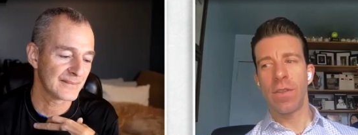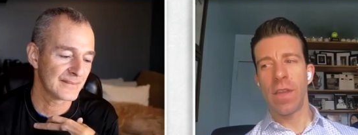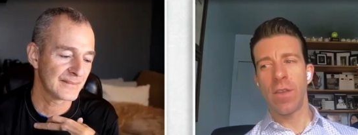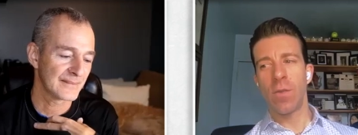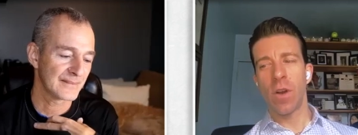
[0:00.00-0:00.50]

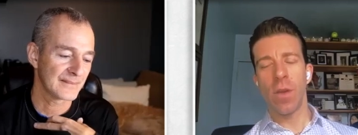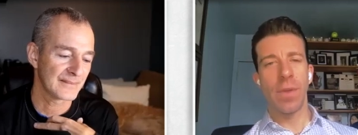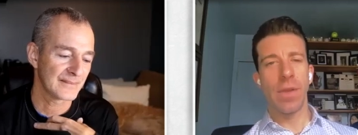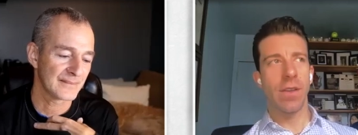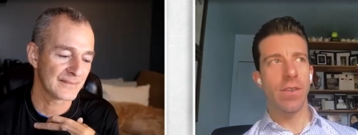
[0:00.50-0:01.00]
Speaker 1: that you brought up
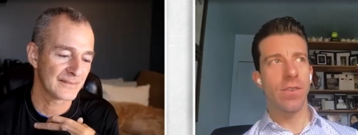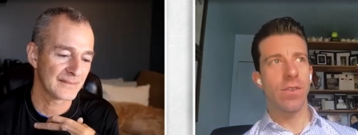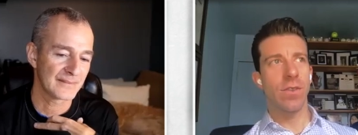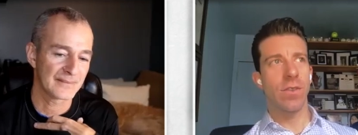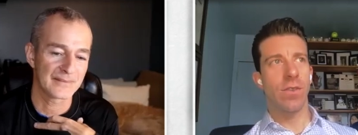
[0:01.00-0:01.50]

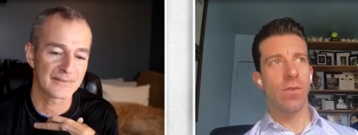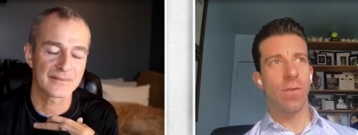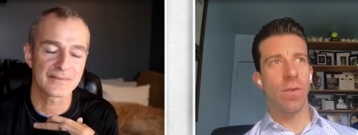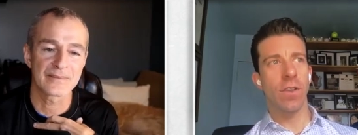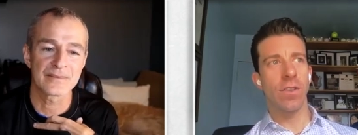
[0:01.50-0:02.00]
because
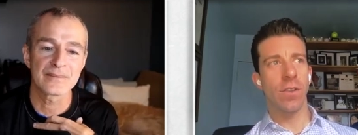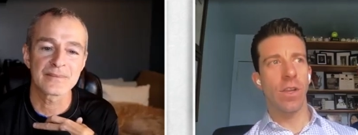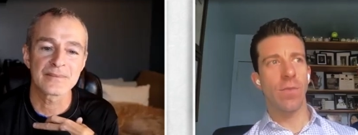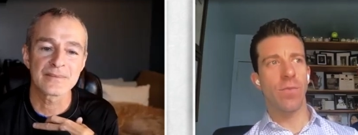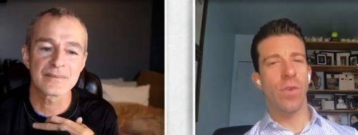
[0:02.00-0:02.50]
for us to
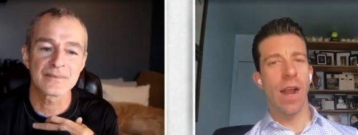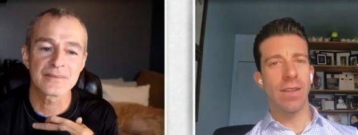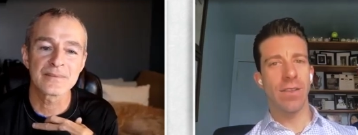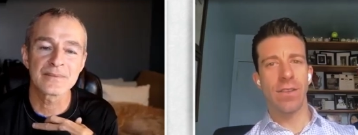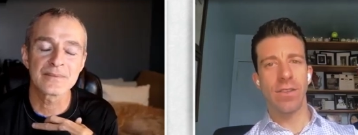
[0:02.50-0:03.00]
look at
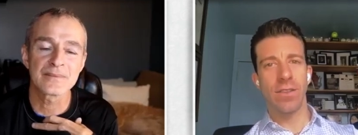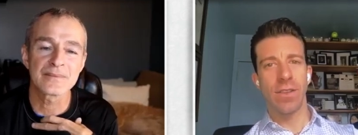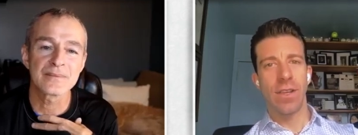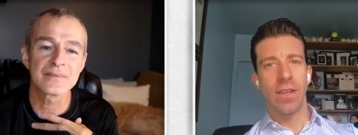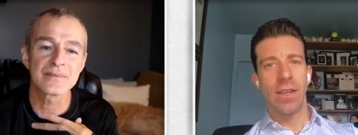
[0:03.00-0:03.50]
practices
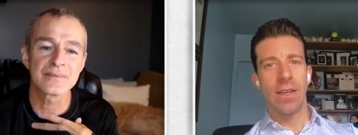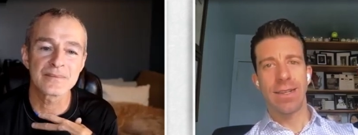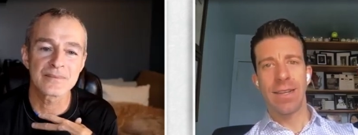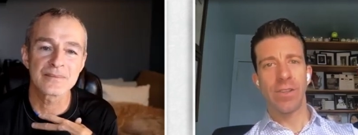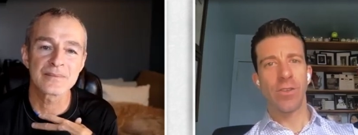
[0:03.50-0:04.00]

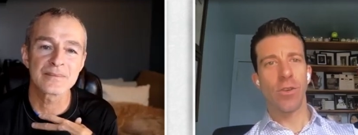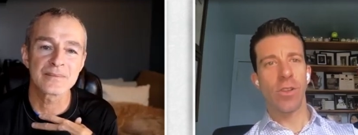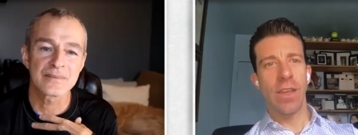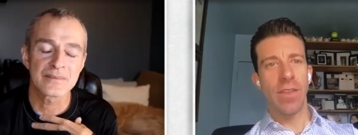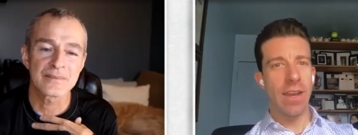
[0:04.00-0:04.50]
uh,
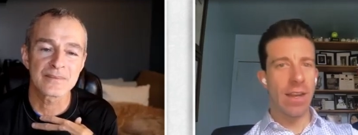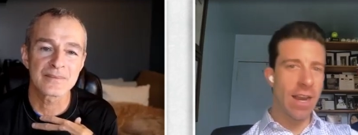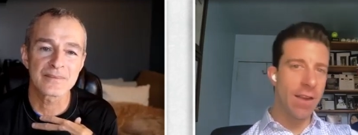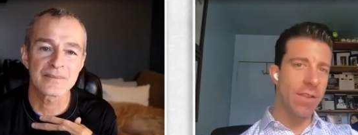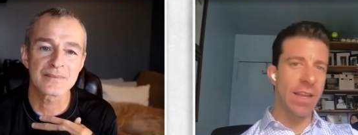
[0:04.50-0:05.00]
externally and then
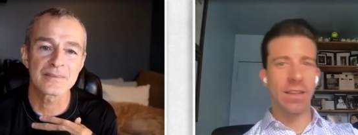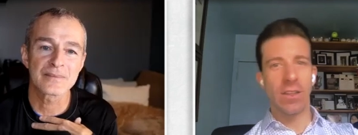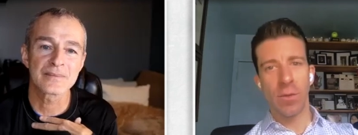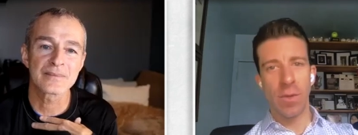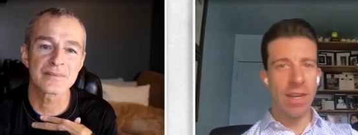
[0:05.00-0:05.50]
kind of like a
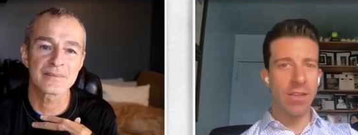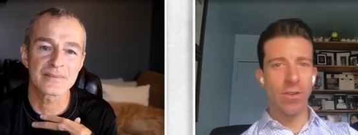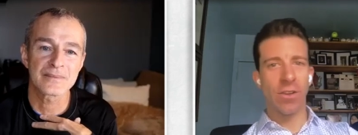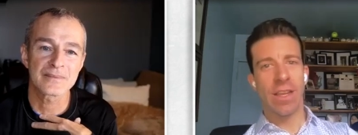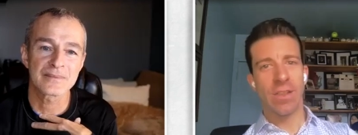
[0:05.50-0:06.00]
little bit
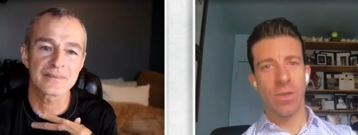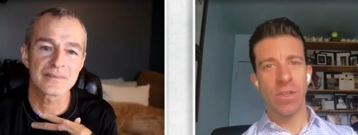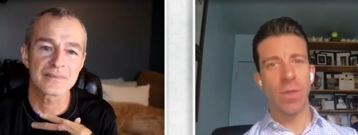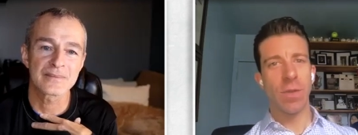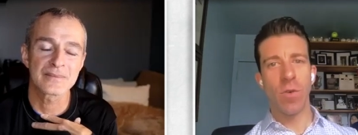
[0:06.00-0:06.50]
internally as we
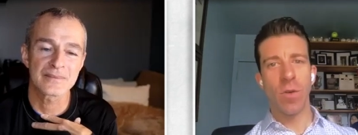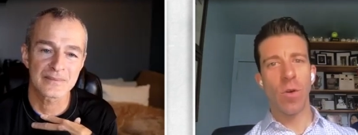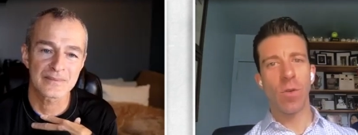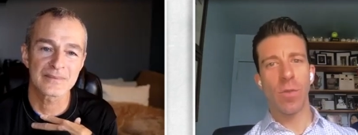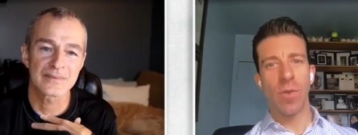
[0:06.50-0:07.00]
speak more and
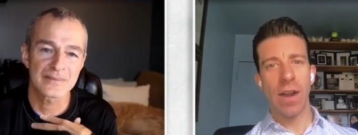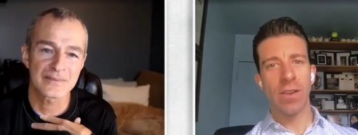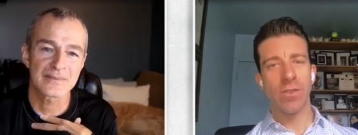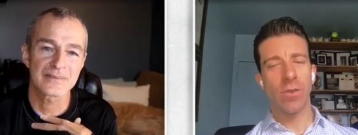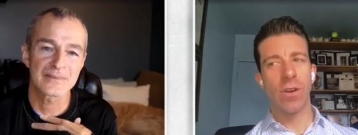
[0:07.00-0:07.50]
more with a
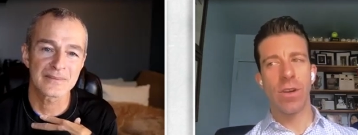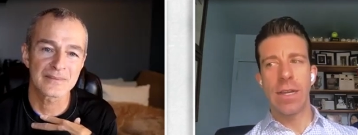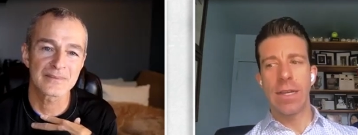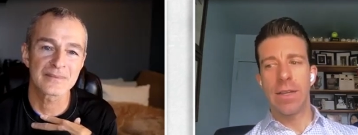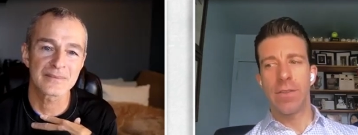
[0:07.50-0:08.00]
practice owner
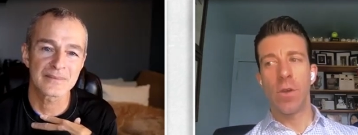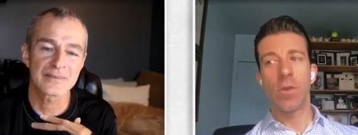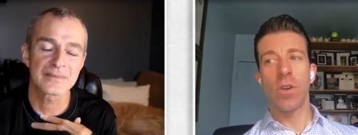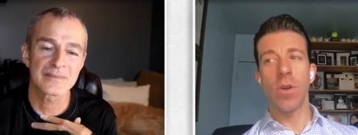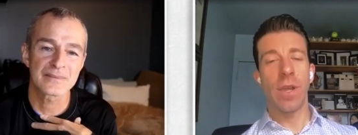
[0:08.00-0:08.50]

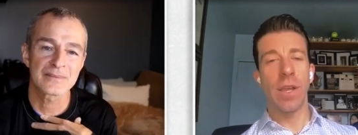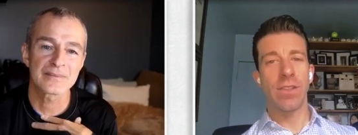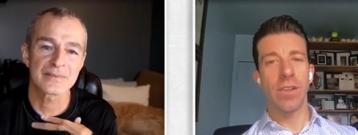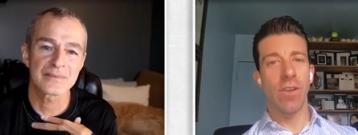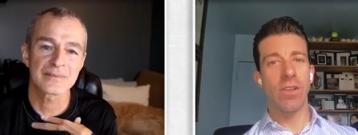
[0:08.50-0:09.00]
those are big
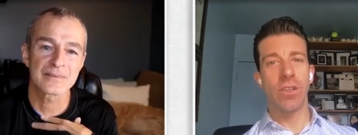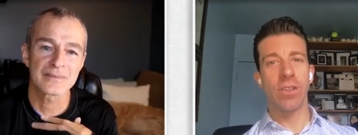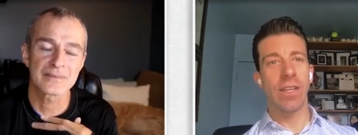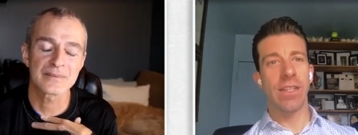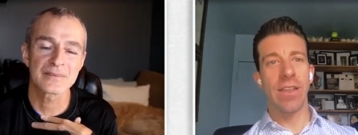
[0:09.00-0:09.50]

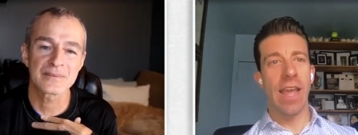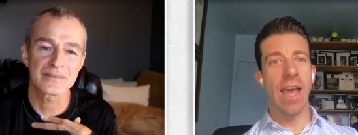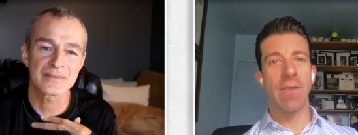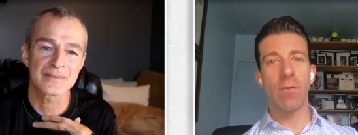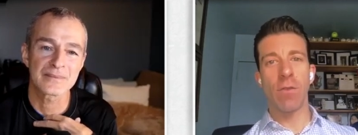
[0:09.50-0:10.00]
considerations like do they
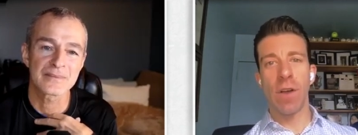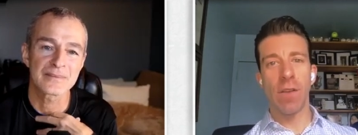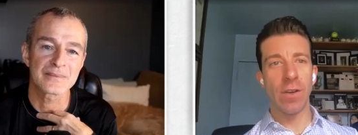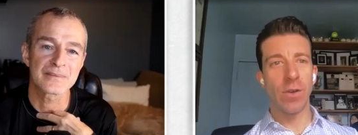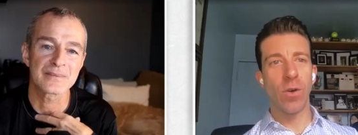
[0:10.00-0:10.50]
have a
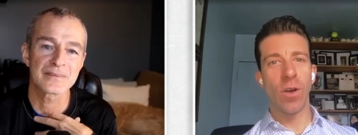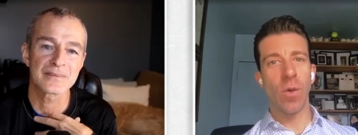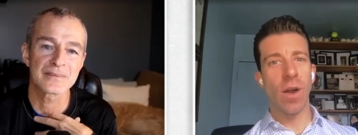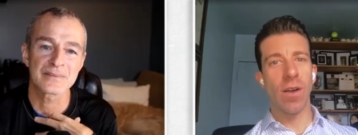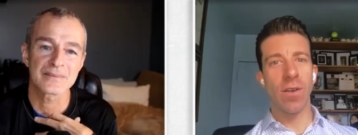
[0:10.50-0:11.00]
revolving door
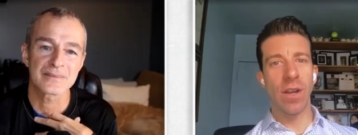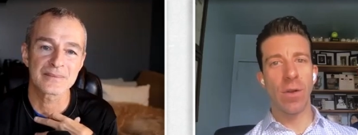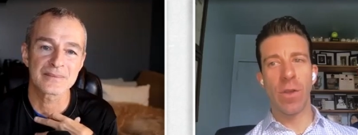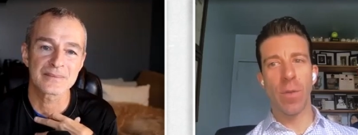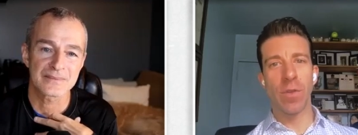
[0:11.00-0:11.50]
where you
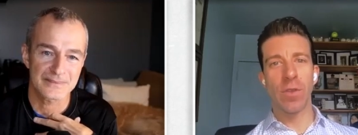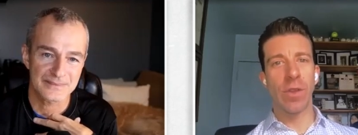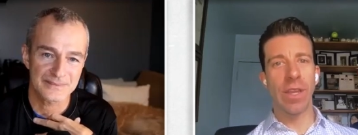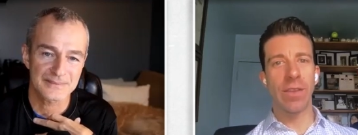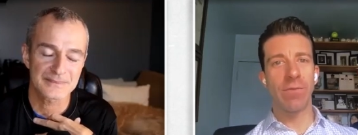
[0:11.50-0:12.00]
know therapists
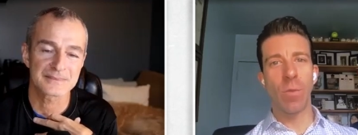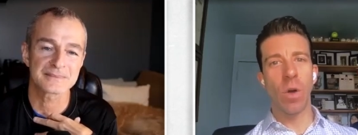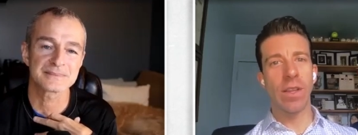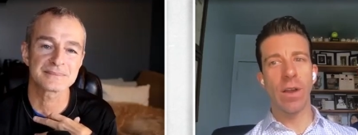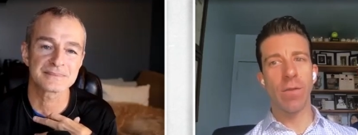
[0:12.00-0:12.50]
only
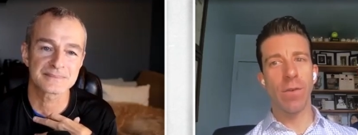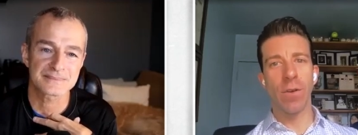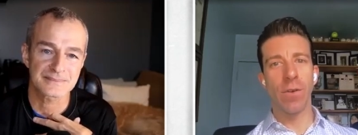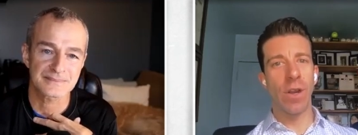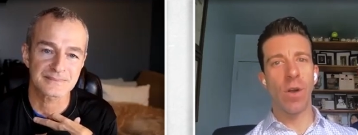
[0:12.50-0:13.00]
work there
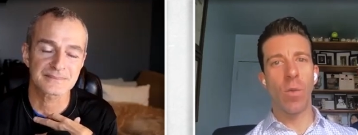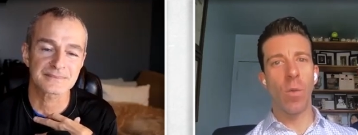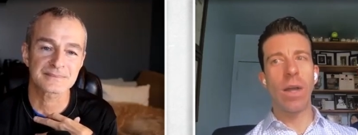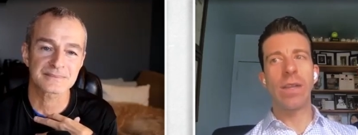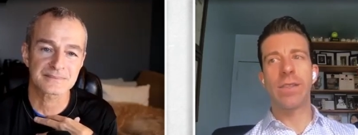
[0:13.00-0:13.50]
for you know
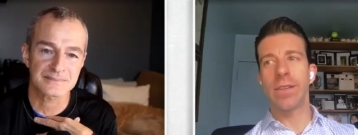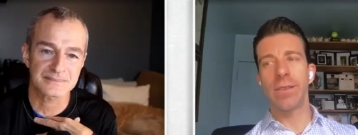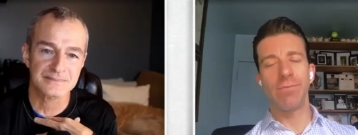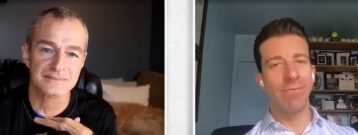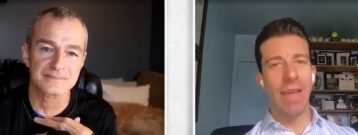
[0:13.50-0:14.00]
one
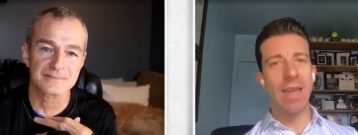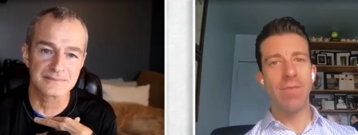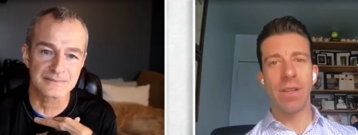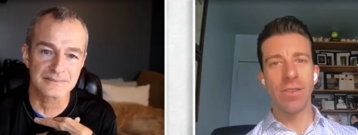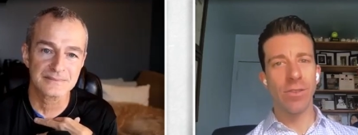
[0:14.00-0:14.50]
to eight
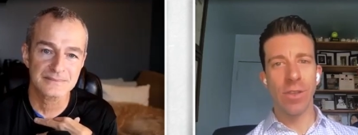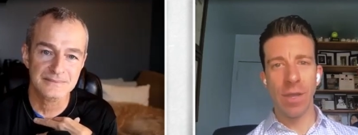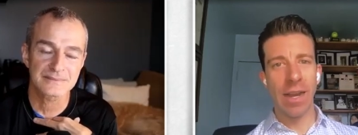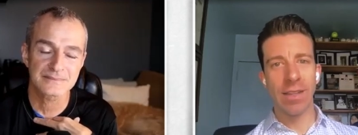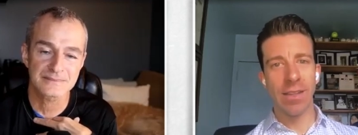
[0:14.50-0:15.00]
months or
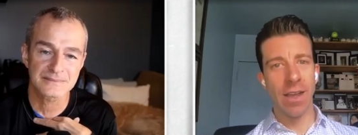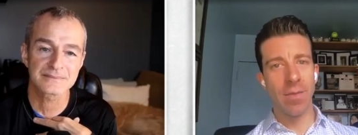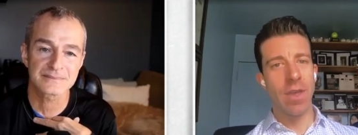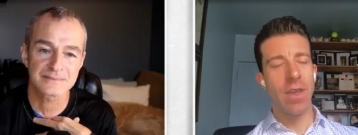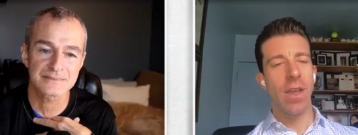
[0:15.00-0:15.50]
something at a time